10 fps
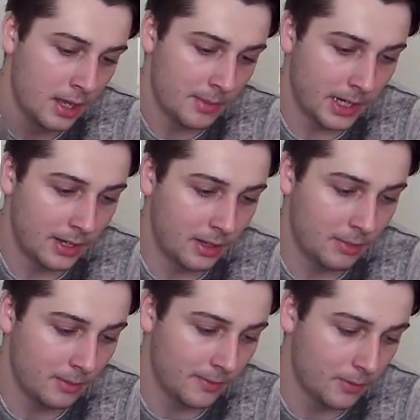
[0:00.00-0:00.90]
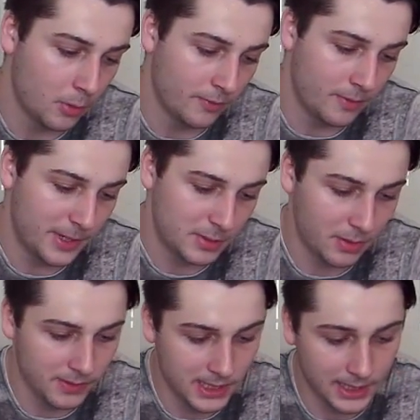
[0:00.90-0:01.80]
and then the bits where
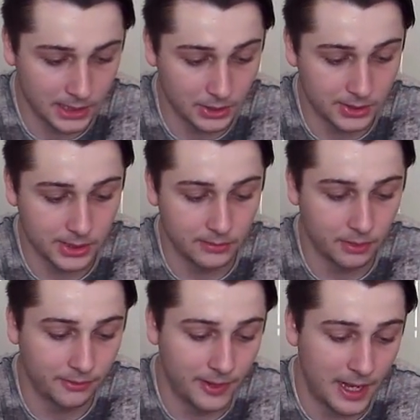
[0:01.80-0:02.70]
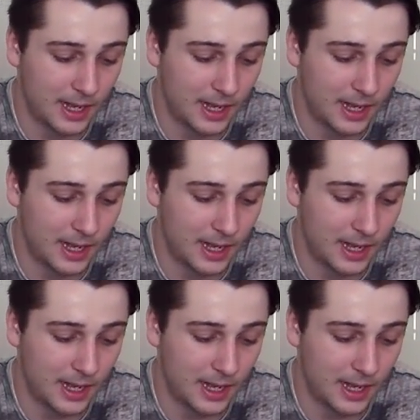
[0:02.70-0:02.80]
there's like a little sliver of fat,